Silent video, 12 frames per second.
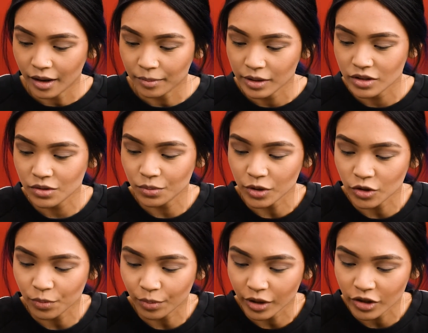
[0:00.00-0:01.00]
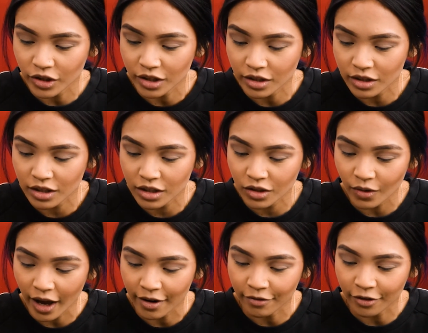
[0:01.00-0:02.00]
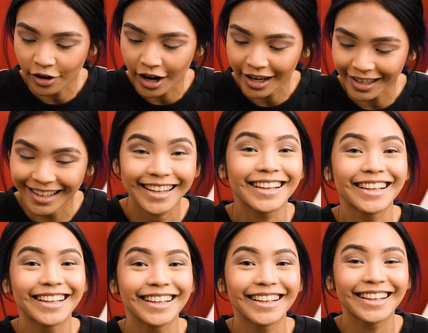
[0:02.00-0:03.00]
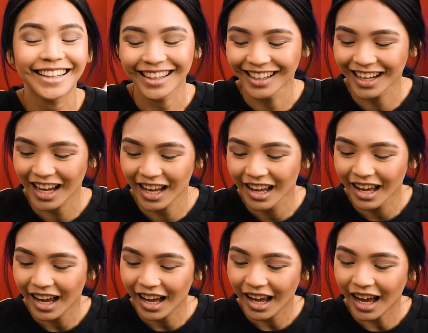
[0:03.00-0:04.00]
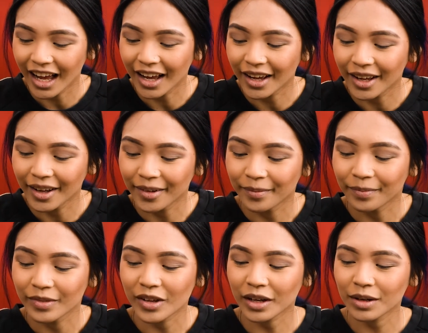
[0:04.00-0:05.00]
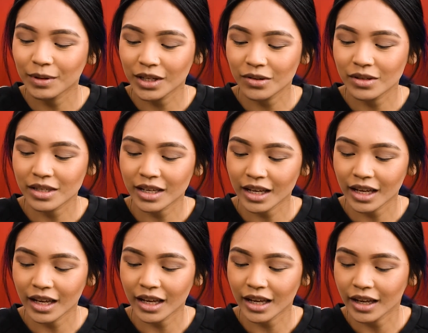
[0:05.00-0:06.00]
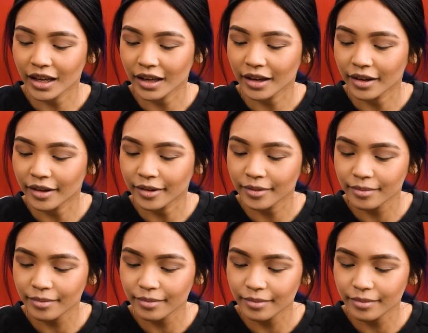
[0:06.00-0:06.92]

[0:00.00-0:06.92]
Let's switch brushes to add variety. So I'm going to be using,